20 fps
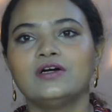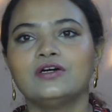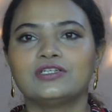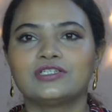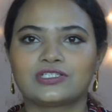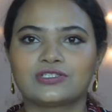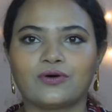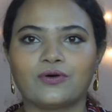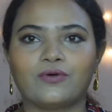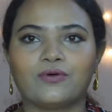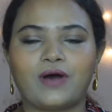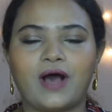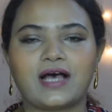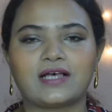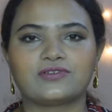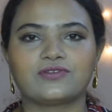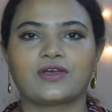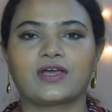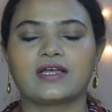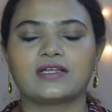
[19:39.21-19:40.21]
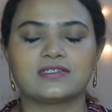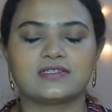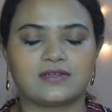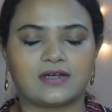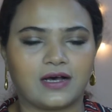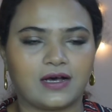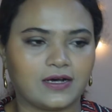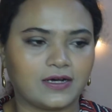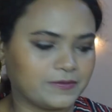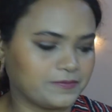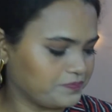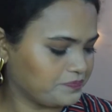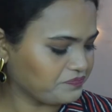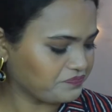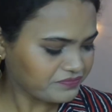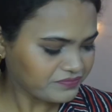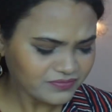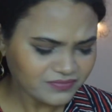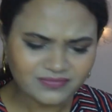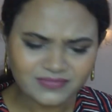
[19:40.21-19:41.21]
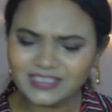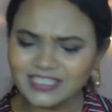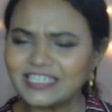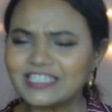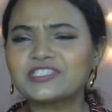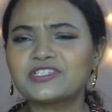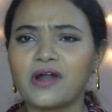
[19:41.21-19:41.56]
So as you can It's